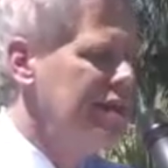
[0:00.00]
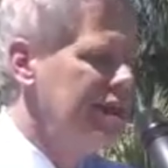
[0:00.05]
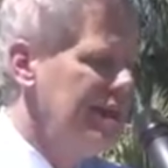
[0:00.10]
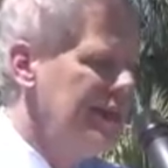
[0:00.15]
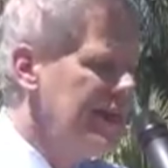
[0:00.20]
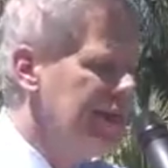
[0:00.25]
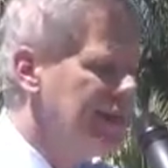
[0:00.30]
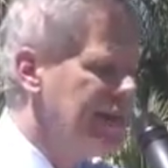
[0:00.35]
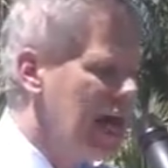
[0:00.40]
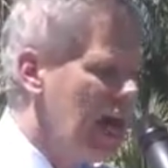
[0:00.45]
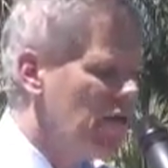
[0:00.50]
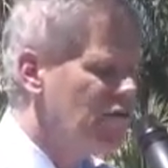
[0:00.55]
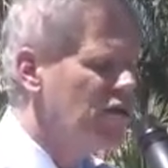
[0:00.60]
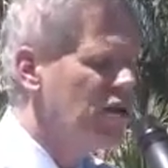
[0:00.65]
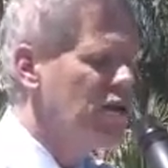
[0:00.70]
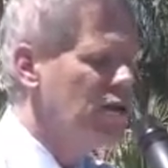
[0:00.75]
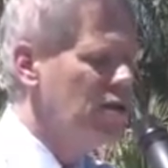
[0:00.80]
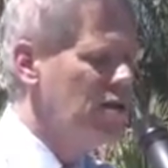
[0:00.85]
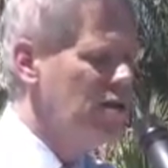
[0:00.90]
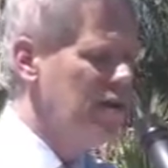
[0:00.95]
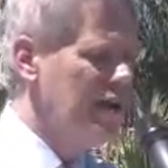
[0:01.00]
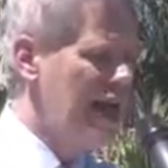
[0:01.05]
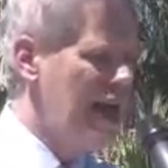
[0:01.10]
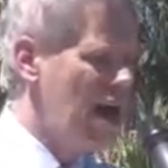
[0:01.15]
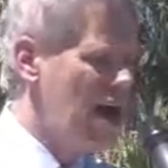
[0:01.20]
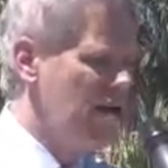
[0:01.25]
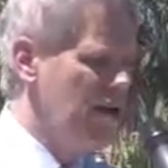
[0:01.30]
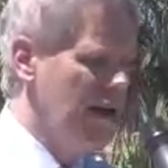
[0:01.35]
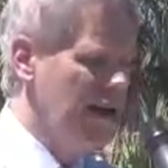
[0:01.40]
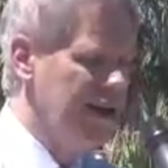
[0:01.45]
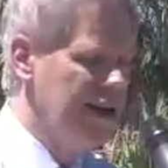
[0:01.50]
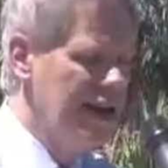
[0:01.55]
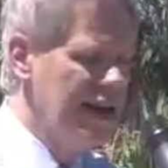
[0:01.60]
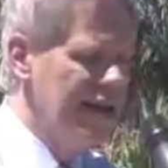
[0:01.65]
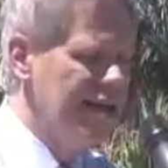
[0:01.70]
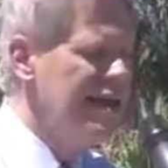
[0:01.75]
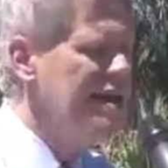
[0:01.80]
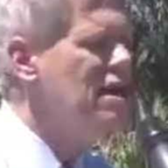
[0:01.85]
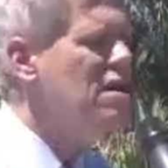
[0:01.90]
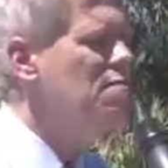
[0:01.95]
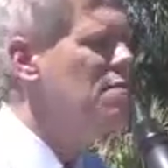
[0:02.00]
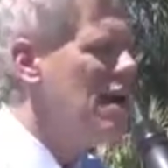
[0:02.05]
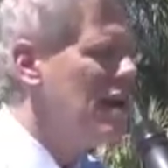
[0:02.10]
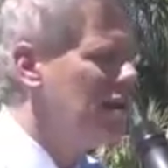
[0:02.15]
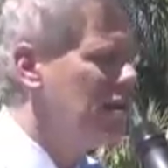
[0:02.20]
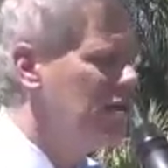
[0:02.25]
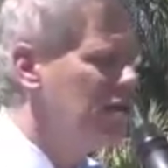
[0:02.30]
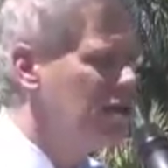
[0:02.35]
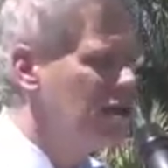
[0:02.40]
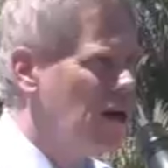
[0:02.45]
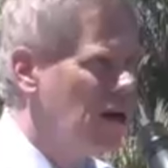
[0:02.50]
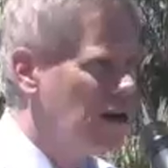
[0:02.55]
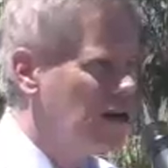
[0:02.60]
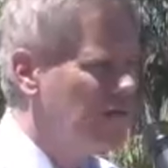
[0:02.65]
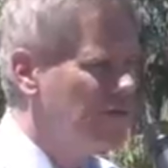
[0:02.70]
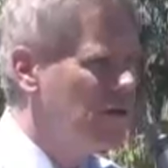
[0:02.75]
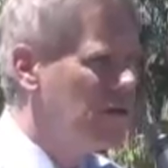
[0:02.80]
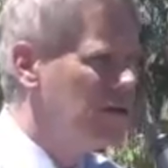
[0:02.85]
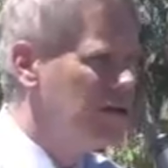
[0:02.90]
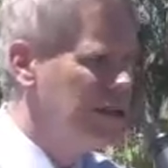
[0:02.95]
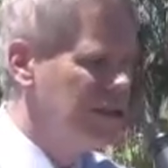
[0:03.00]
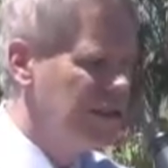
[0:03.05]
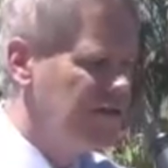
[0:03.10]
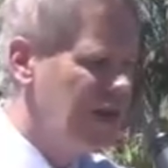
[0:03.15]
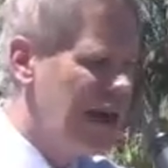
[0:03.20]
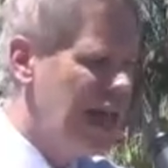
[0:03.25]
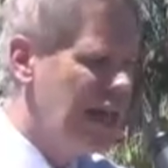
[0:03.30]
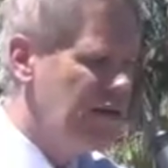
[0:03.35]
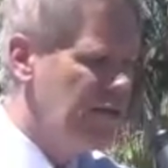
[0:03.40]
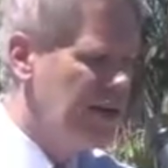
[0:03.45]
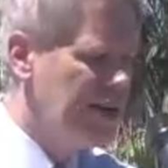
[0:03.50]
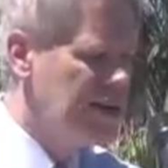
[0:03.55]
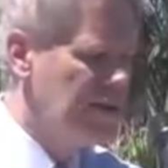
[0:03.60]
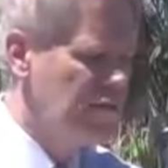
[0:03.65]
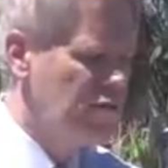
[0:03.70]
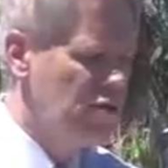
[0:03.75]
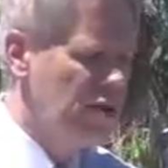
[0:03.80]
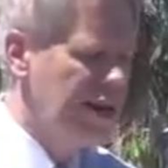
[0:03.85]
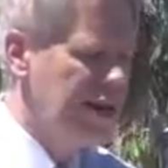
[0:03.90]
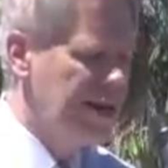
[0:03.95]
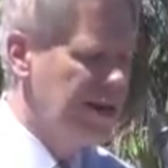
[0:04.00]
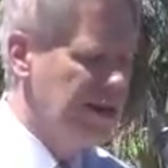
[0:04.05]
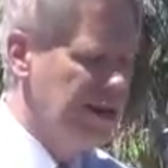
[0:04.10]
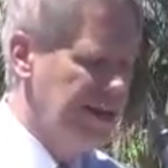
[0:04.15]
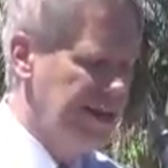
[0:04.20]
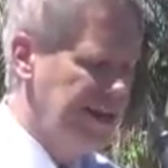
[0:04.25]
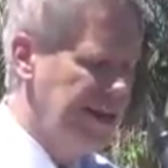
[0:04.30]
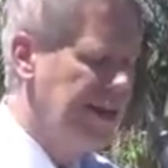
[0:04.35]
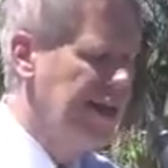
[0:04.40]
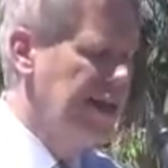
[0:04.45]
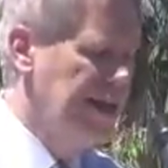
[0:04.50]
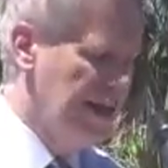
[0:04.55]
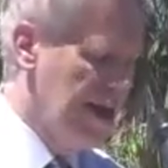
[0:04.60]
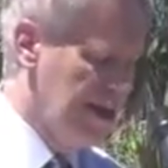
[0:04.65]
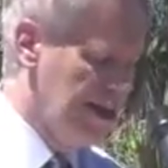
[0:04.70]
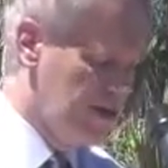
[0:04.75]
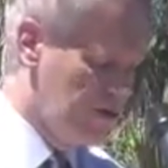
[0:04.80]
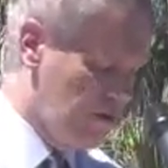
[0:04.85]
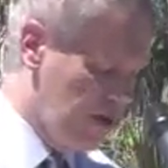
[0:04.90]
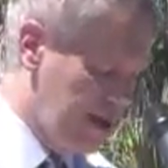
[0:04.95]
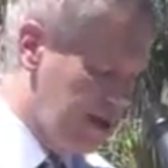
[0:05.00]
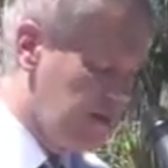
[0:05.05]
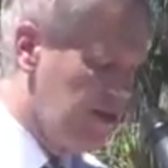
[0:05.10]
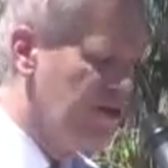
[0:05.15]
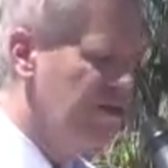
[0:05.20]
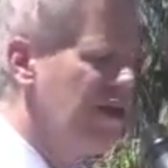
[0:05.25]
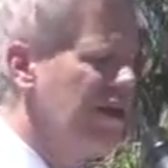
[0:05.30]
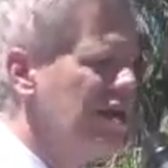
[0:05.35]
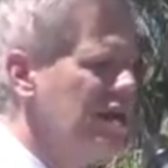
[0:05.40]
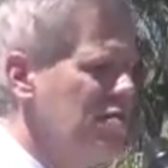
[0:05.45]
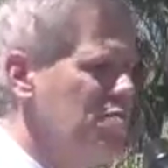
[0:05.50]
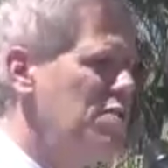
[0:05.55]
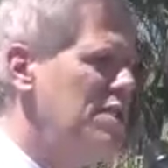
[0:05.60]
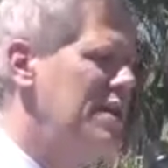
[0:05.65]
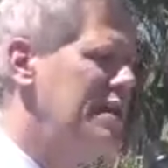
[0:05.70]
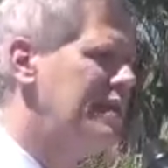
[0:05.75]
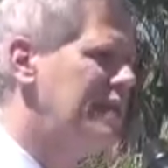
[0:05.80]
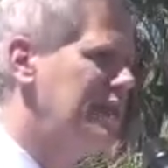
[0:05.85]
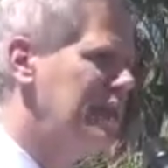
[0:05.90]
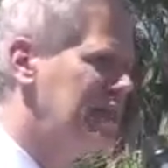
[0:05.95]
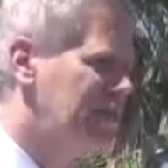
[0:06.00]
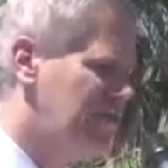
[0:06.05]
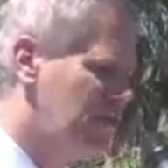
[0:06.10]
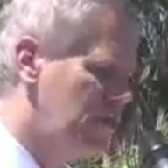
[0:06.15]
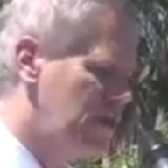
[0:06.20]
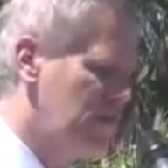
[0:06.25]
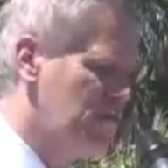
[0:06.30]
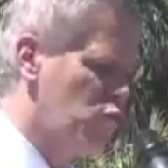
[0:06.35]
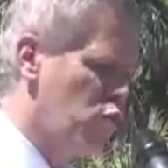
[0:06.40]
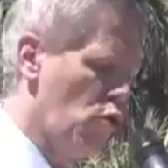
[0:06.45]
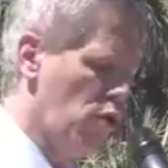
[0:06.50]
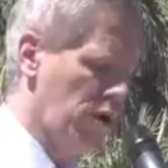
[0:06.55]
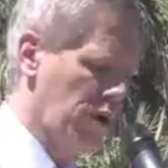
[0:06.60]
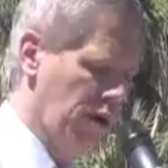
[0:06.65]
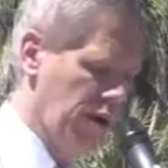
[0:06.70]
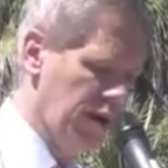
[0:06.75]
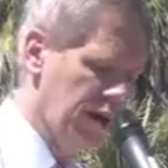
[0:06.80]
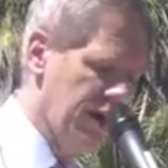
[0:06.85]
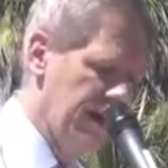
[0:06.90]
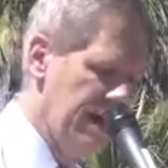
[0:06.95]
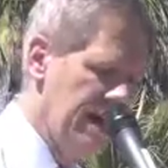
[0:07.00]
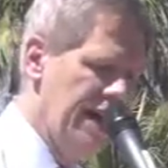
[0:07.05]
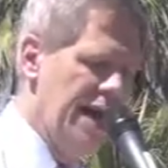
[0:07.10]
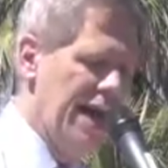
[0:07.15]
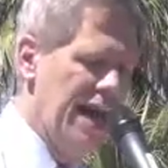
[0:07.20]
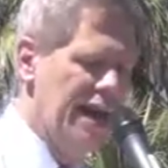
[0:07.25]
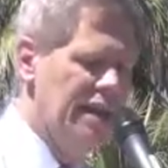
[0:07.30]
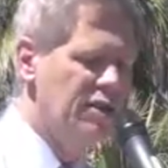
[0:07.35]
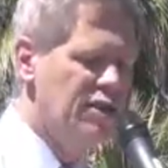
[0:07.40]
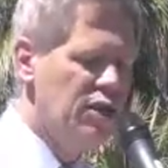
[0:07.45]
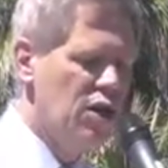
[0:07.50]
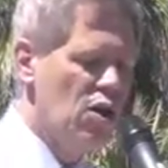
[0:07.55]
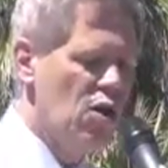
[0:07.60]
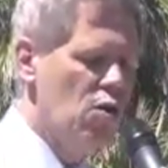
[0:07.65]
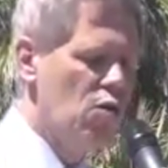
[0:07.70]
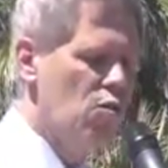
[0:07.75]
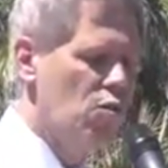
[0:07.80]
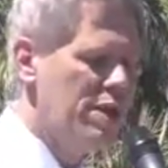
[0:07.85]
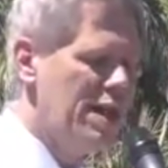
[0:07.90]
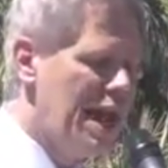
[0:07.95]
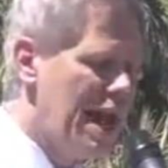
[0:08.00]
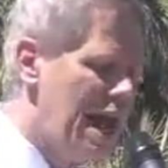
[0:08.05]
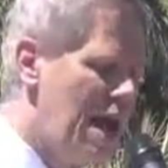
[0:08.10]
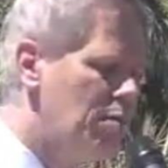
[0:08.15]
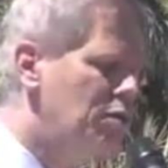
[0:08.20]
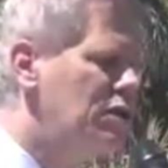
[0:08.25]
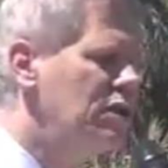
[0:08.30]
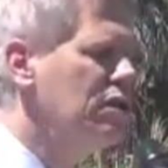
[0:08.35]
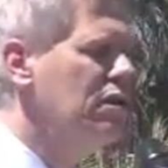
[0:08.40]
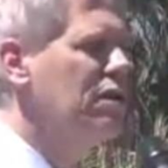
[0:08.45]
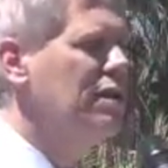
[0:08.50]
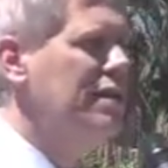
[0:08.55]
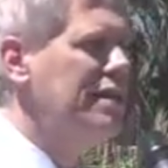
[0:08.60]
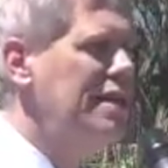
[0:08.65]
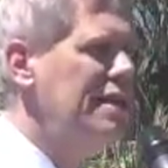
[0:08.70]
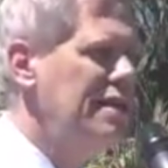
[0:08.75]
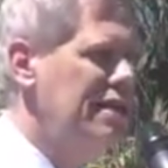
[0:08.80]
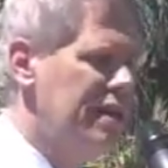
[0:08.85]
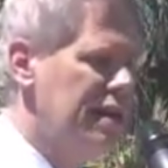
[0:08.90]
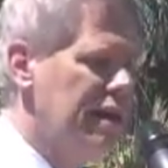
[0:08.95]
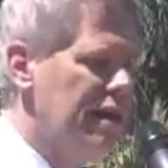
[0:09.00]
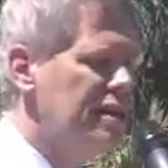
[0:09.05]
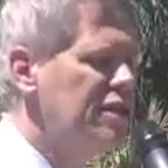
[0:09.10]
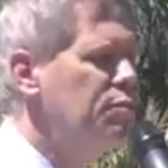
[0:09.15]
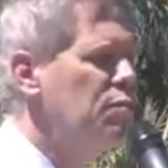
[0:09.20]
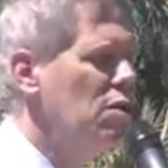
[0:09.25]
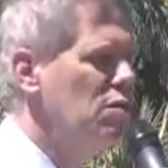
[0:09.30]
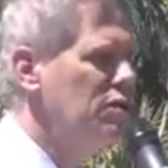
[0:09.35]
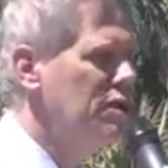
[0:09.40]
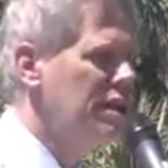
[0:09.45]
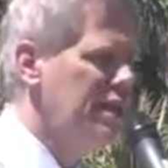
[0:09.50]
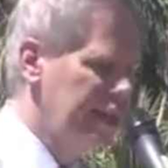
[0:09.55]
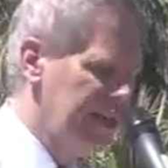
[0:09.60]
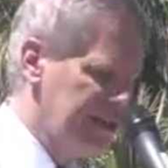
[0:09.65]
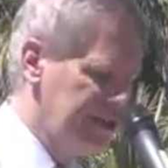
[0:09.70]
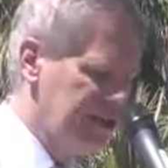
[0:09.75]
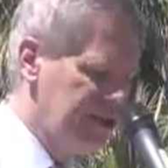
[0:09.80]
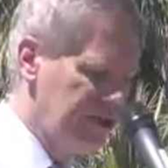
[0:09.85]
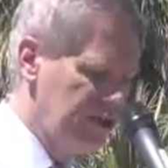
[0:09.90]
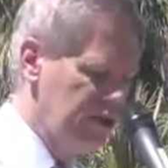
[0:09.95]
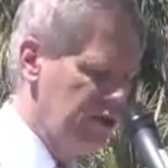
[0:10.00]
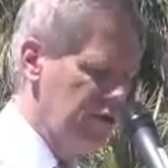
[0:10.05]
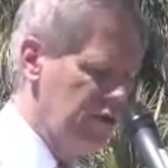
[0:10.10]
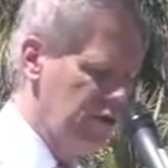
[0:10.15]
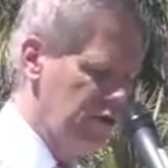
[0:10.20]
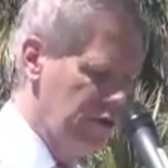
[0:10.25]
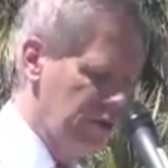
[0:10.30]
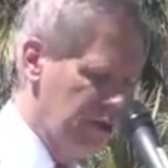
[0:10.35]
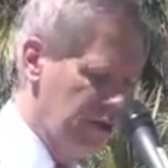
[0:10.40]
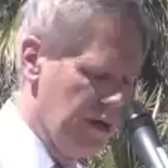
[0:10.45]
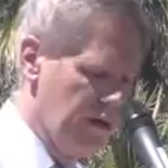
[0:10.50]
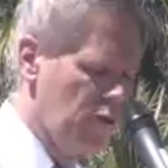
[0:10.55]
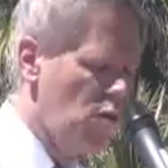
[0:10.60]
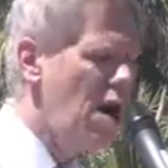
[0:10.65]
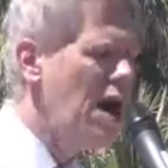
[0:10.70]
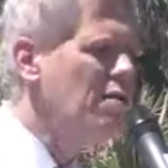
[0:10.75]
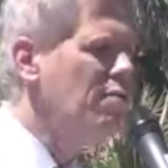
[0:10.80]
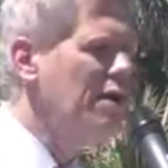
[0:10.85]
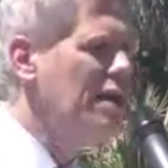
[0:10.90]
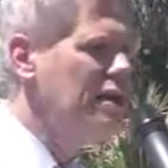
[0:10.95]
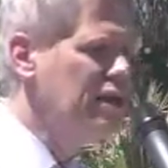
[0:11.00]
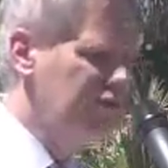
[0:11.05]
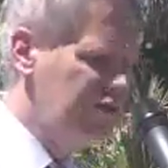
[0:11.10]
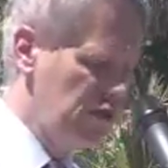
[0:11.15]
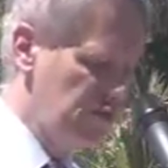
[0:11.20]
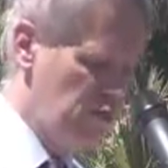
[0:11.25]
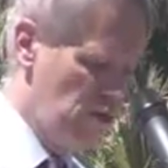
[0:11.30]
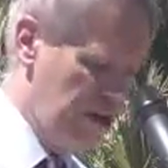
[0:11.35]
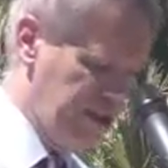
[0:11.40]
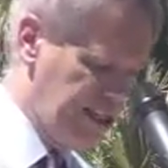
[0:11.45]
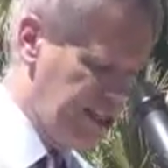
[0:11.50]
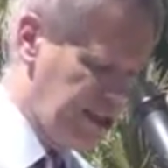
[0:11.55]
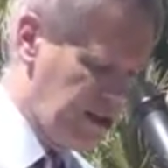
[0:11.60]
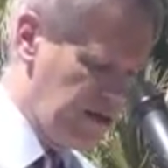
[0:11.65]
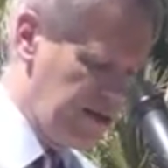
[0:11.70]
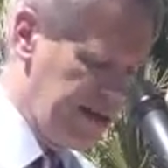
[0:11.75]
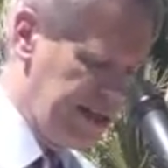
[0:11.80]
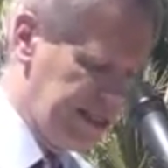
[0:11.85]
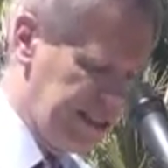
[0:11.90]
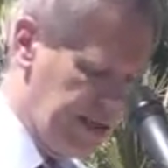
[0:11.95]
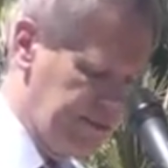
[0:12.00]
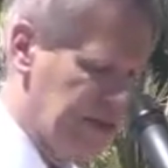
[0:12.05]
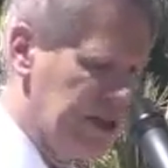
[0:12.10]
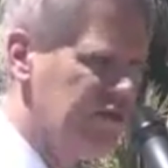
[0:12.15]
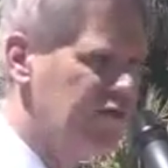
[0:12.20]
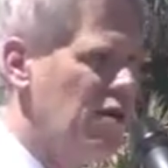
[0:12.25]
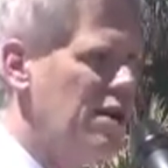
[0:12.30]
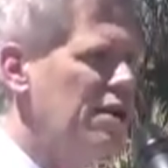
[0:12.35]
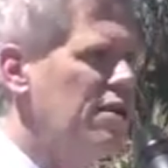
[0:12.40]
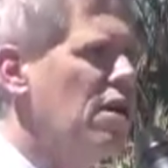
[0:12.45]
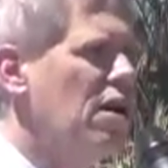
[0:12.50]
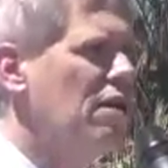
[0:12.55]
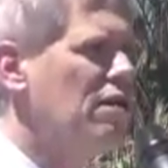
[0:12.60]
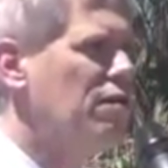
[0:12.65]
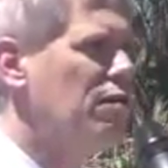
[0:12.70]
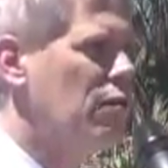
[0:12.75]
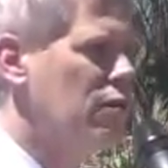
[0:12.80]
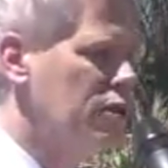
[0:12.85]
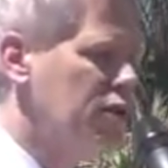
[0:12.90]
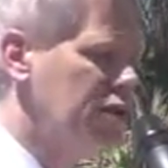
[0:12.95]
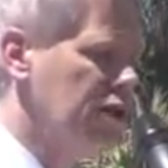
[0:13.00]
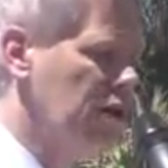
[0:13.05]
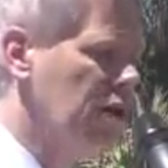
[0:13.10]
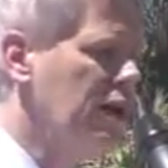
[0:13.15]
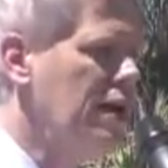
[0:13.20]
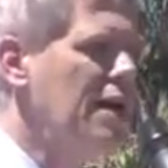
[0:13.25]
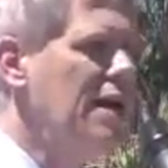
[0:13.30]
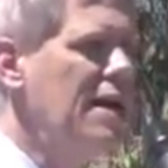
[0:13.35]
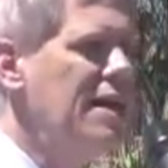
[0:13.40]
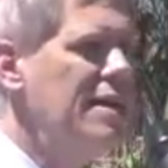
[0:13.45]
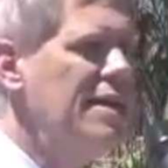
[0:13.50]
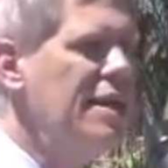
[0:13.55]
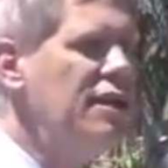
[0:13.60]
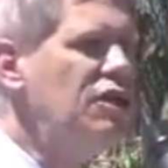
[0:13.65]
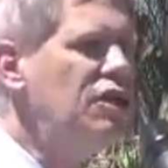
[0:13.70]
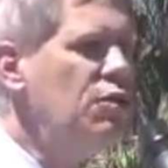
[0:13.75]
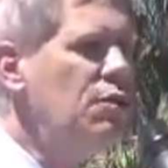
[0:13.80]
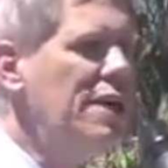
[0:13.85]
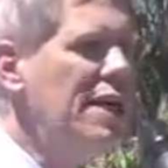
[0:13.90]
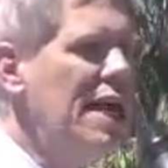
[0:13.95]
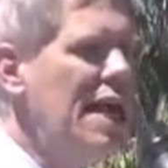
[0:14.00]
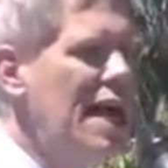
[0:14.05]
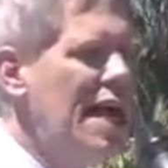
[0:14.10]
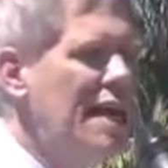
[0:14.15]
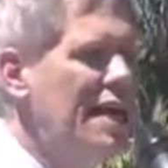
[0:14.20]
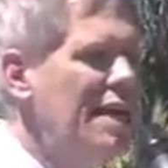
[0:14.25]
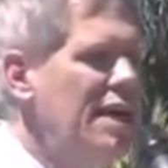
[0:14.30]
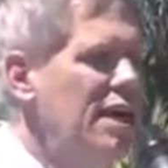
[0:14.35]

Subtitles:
Kids have to learn how to think about those controversies, evaluate them critically. The critical thinking piece is very important. And so we absolutely need to expose kids to a wide range of viewpoints, including stuff that's very controversial. The issue we had